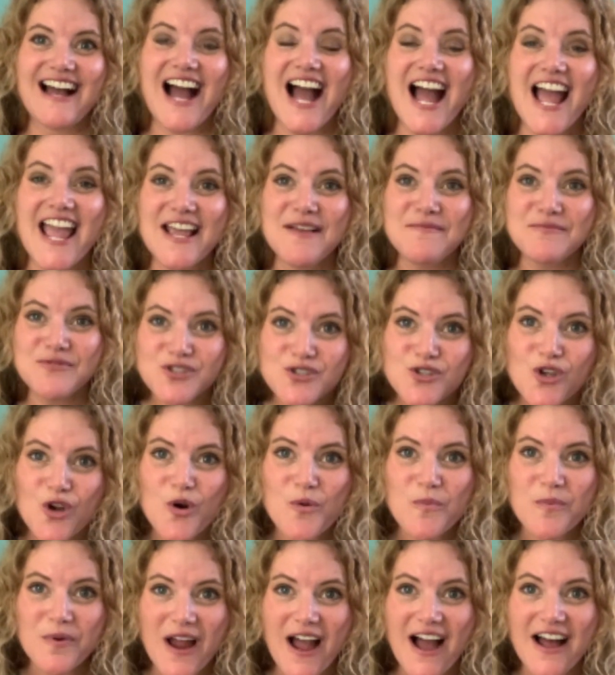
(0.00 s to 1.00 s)
I am
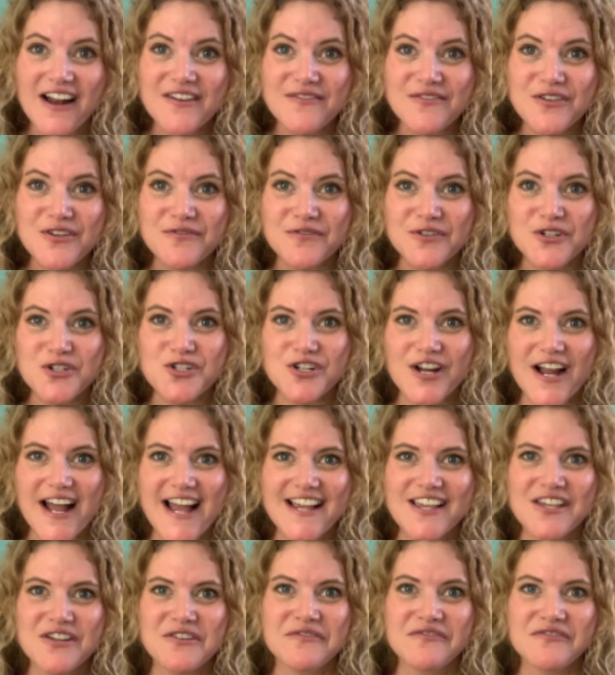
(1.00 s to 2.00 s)
so proud of you for
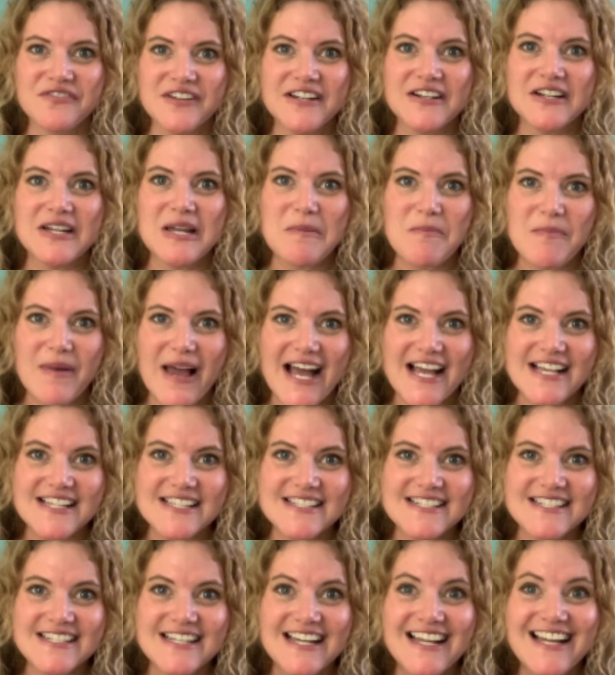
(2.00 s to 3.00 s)
trying your very
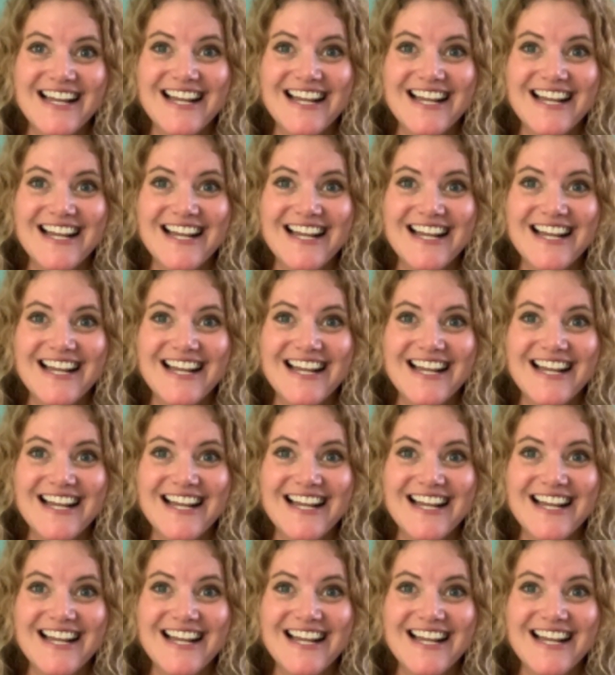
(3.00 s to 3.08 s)
best,